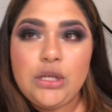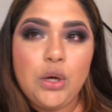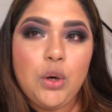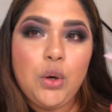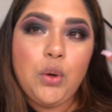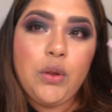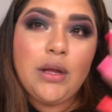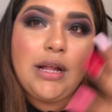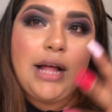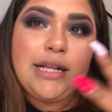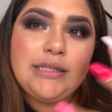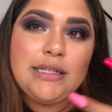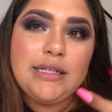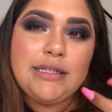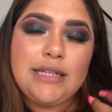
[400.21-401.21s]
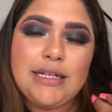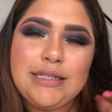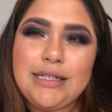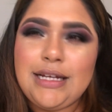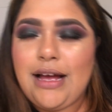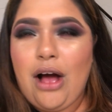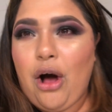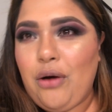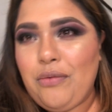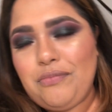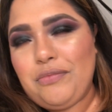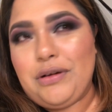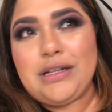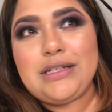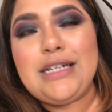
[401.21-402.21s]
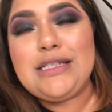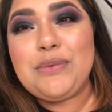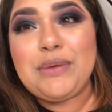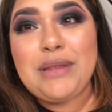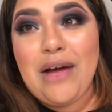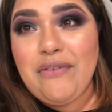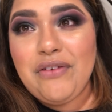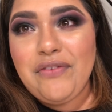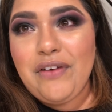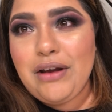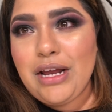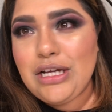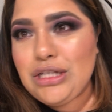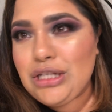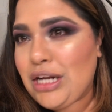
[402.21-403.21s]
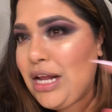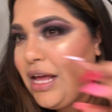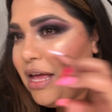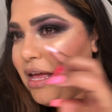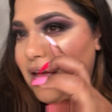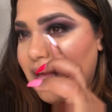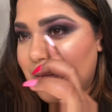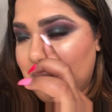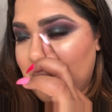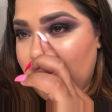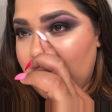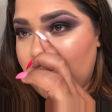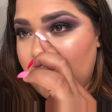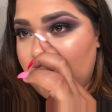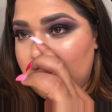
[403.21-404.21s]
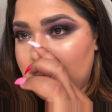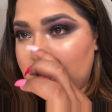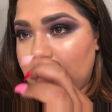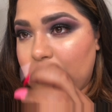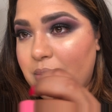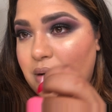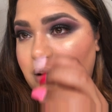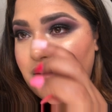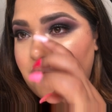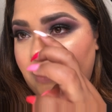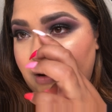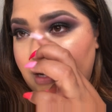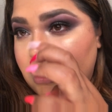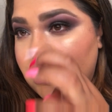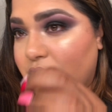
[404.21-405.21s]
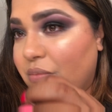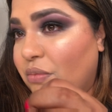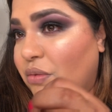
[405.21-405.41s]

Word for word: so the glasses well it does it with every foundation it made um, a little bit of the foundation